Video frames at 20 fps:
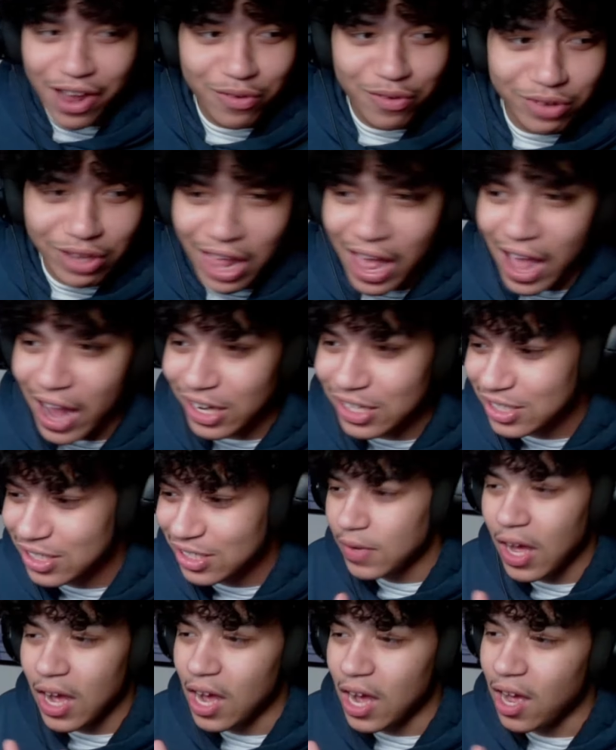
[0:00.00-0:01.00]

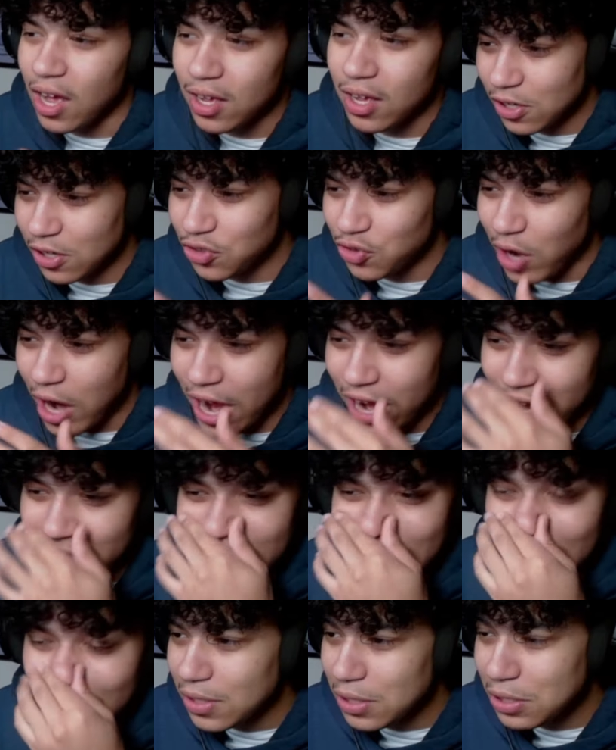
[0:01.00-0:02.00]
Relax. Nah, where's Dragon
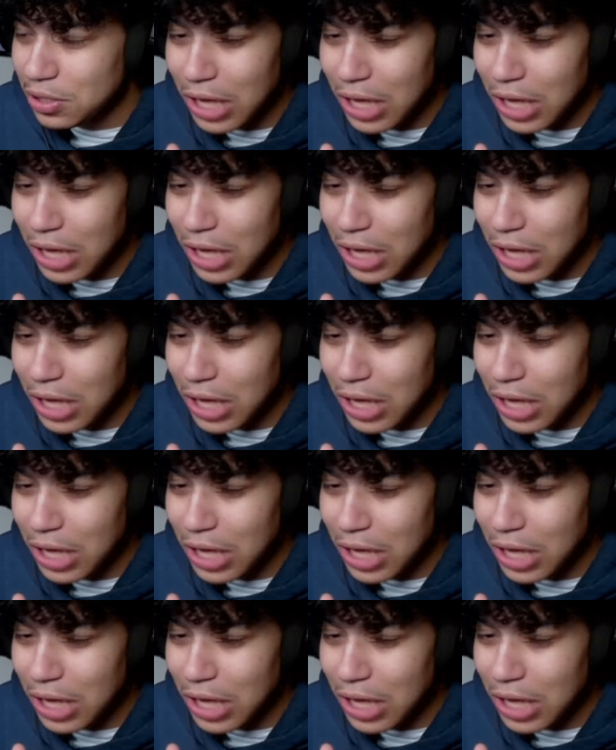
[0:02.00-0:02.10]
at?